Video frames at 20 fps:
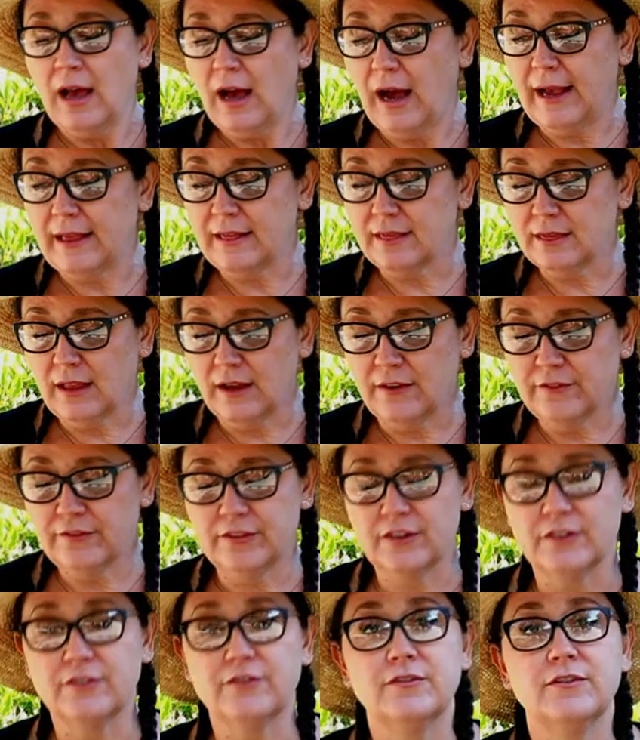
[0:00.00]
I
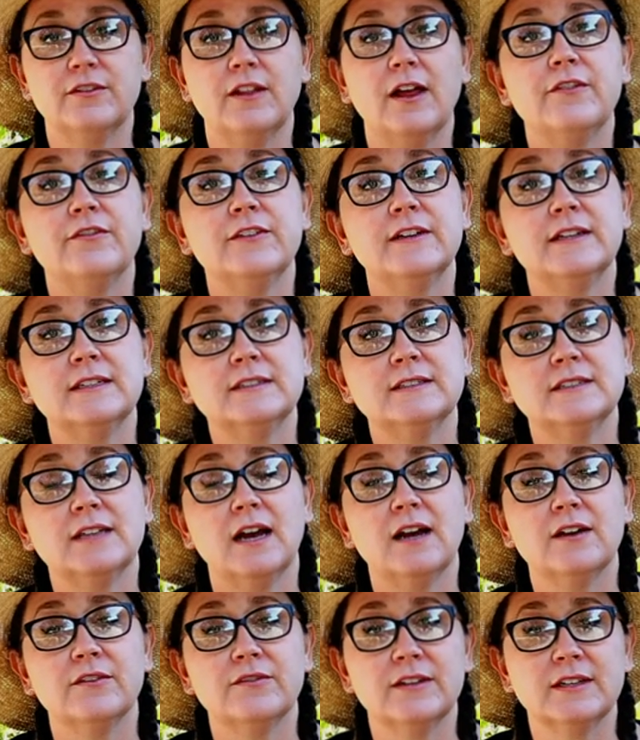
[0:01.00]
love the fluffiness
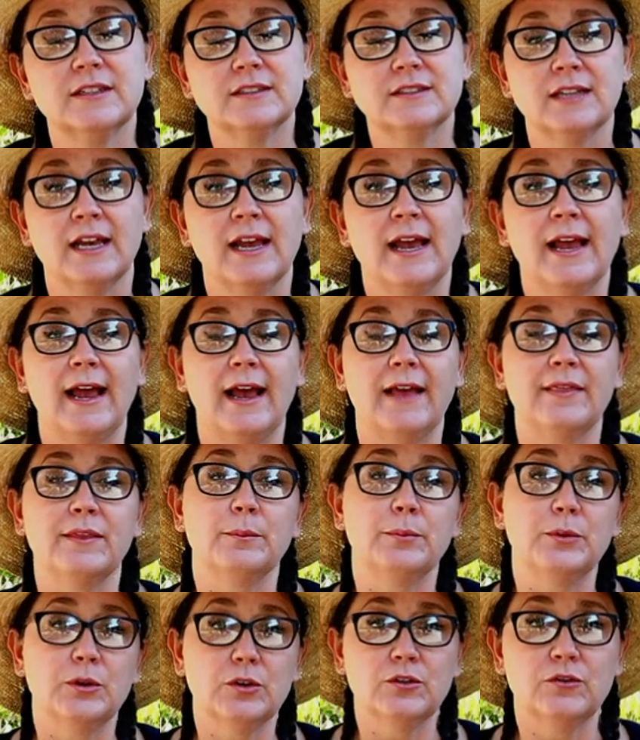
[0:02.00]
of this and the
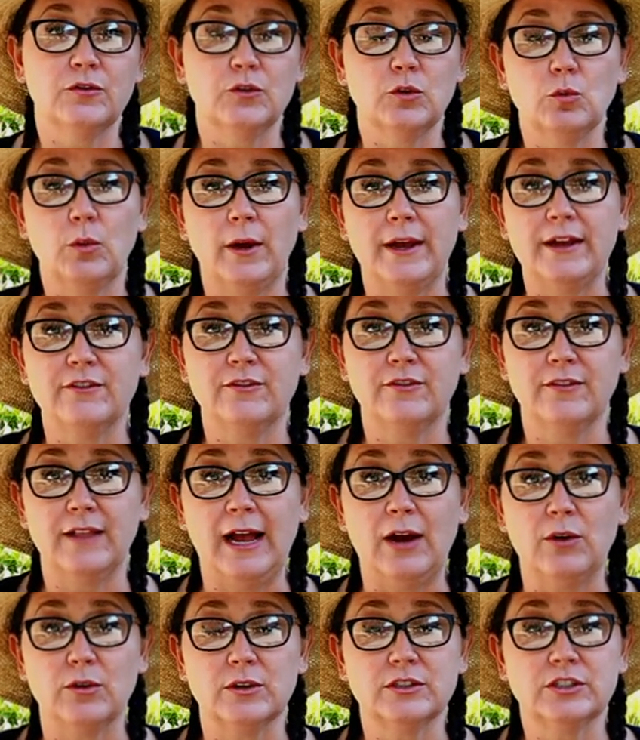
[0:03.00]
beautiful white
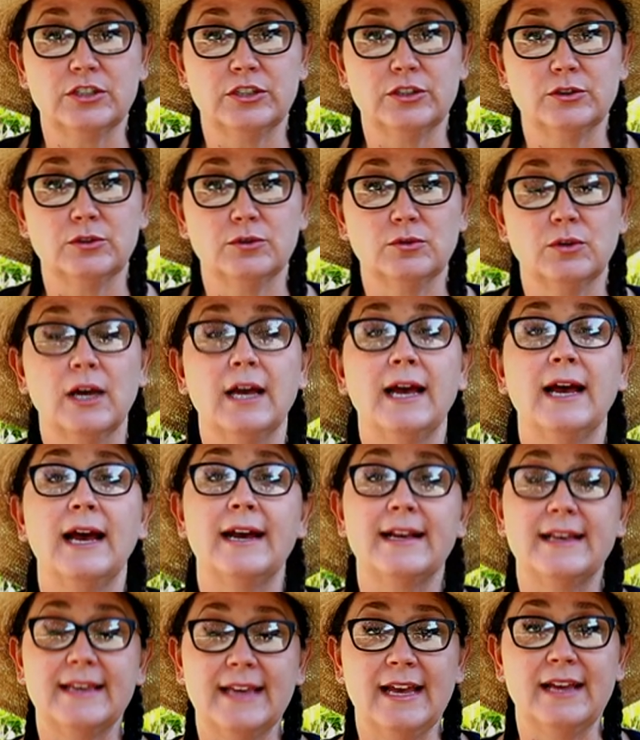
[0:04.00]
flower too.
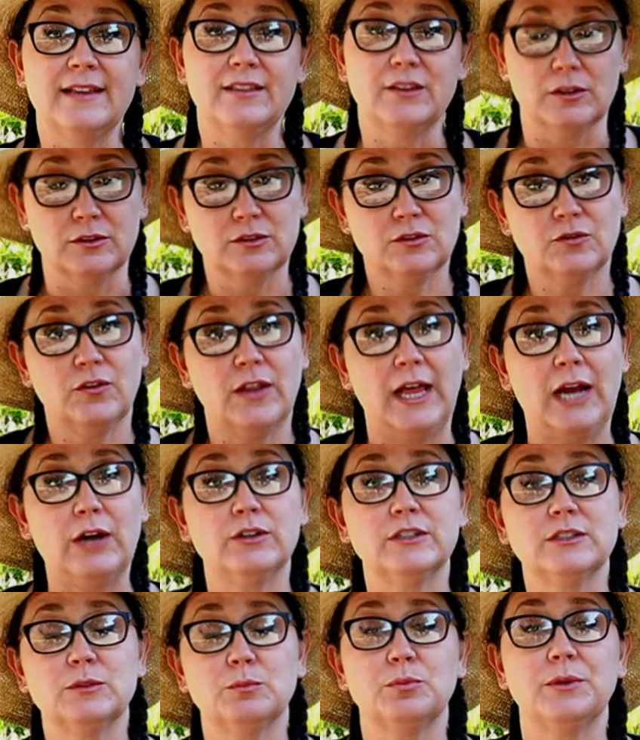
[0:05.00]
Again, those
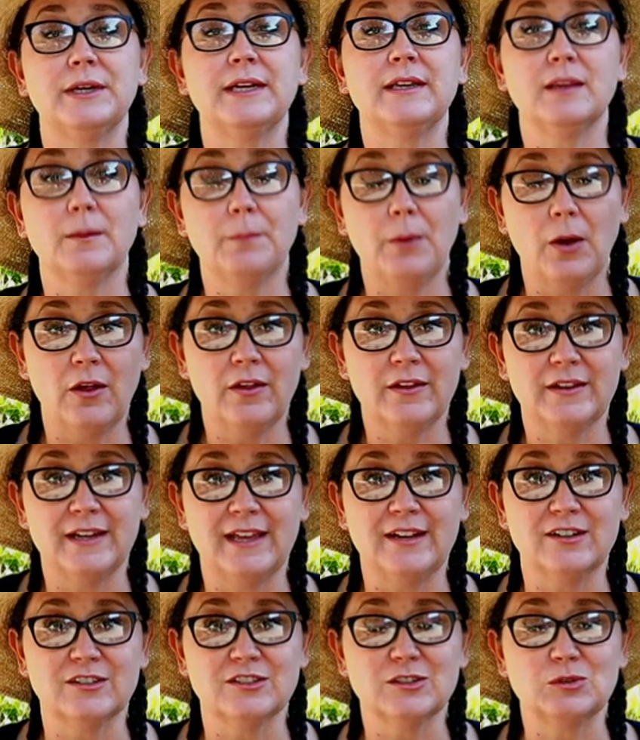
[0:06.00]
flowers bring in the
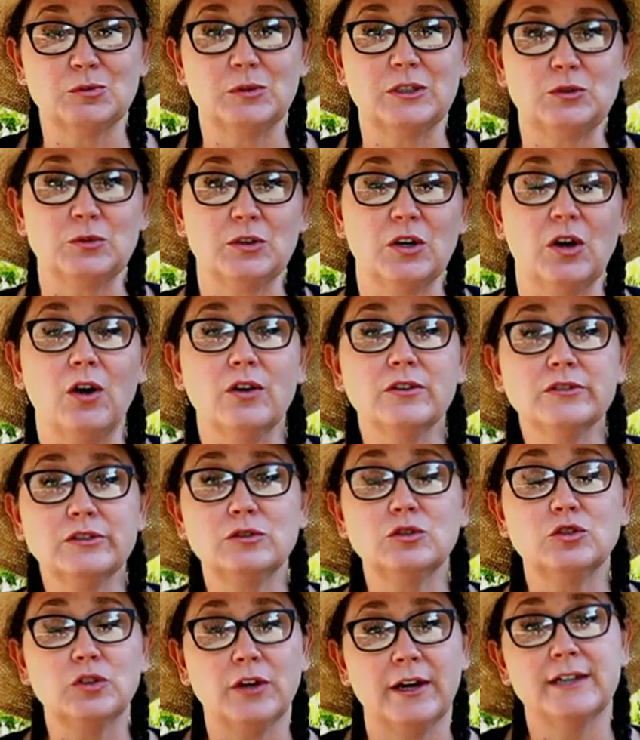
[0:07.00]
pollinators, which we're
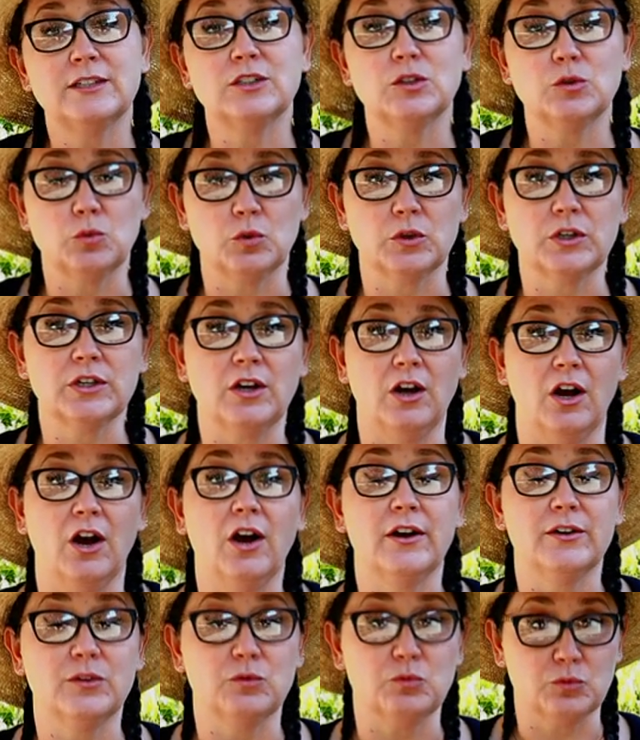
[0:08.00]
also trying to work
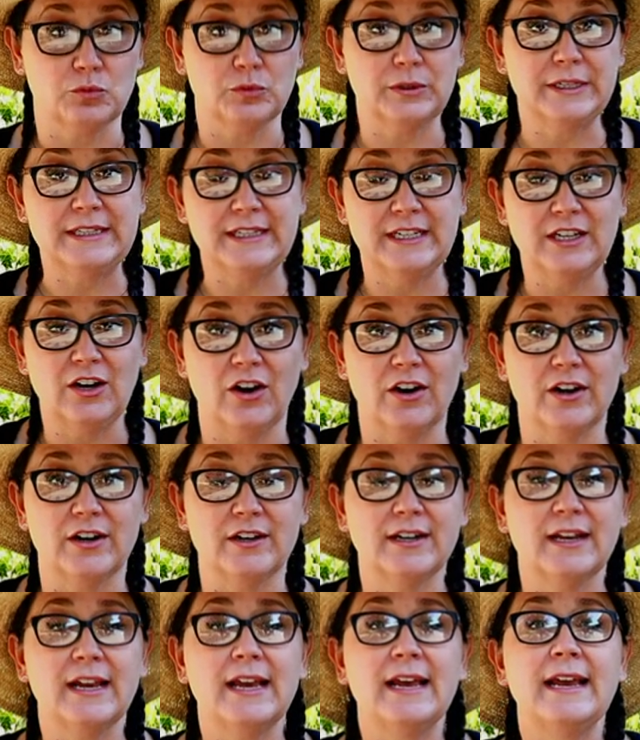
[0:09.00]
on really
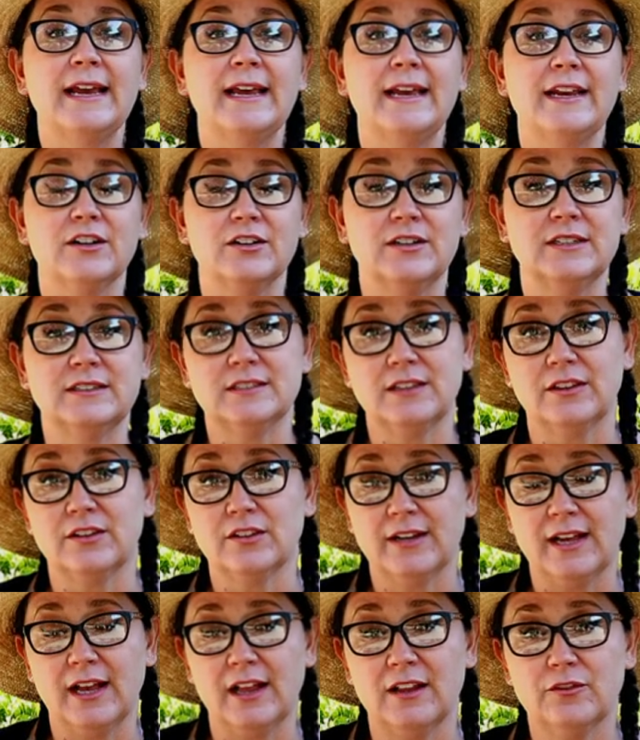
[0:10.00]
hard here in
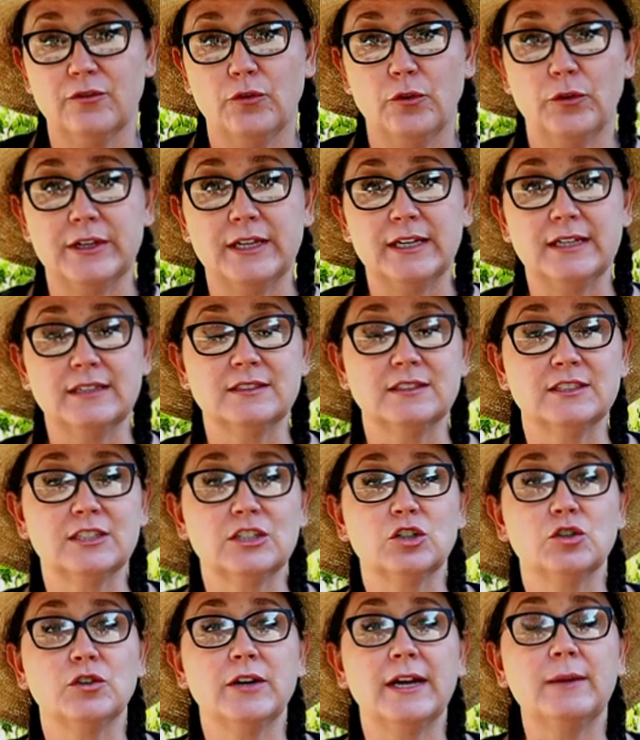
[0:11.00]
Southern California is to
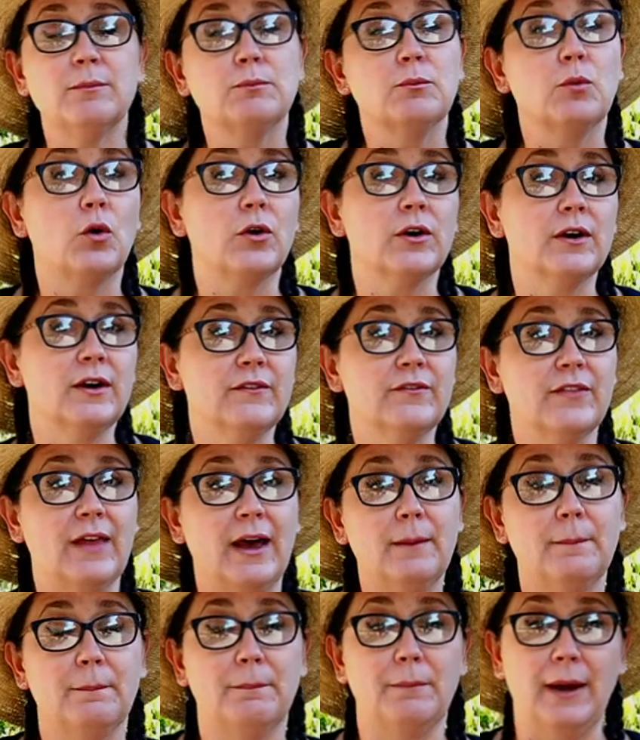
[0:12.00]
create more of
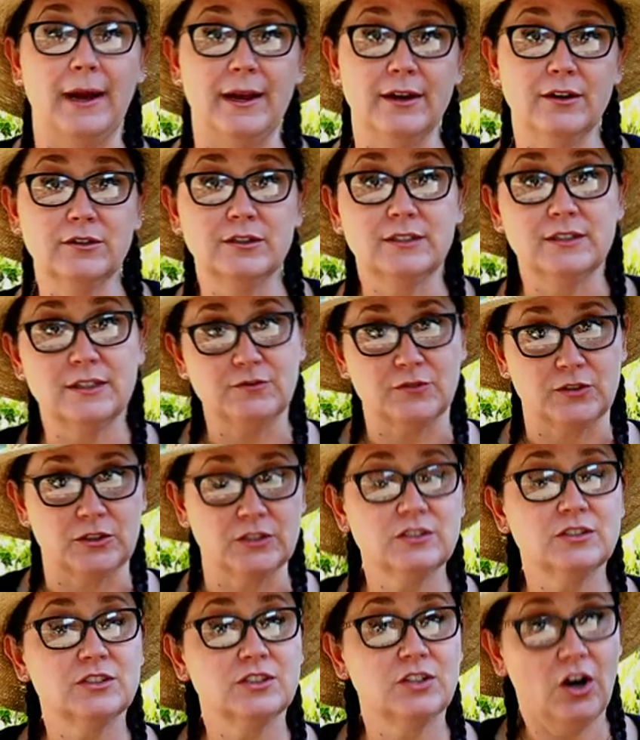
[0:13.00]
that
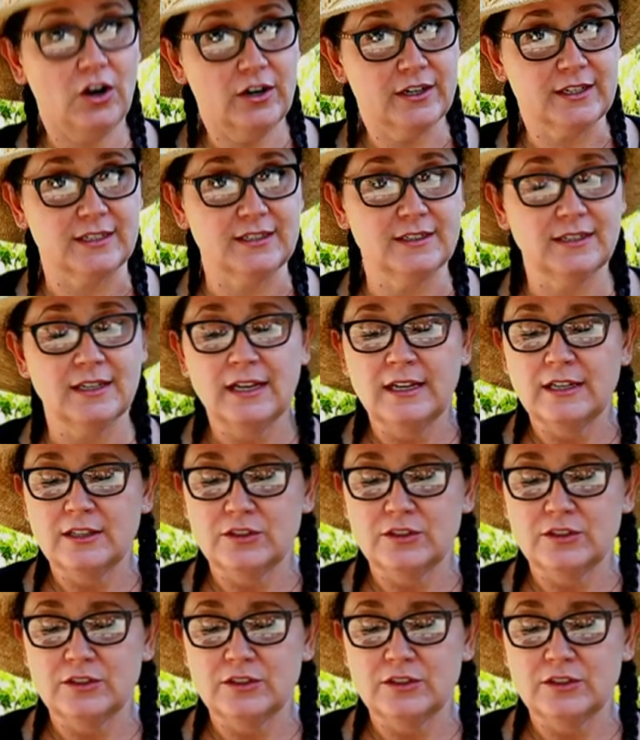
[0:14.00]
biodiverse garden.